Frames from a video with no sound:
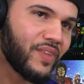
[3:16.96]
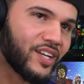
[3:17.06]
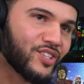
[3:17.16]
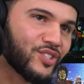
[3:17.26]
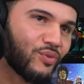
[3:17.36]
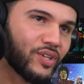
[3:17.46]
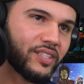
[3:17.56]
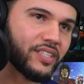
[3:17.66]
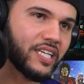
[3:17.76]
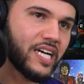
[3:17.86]
And it's so
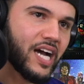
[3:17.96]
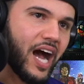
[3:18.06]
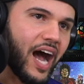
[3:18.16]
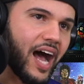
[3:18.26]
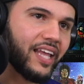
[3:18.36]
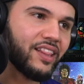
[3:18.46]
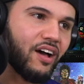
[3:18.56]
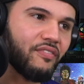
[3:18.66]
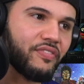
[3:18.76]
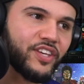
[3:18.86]
good. I
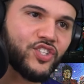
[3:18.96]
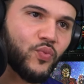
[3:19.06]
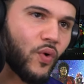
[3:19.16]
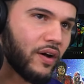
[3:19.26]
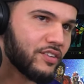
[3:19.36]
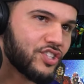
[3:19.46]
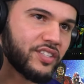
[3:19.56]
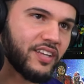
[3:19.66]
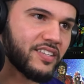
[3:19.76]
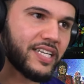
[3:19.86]
love this one.
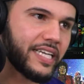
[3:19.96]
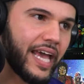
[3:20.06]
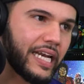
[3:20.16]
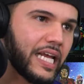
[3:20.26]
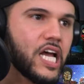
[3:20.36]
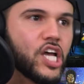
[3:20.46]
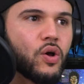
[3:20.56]
She does it again.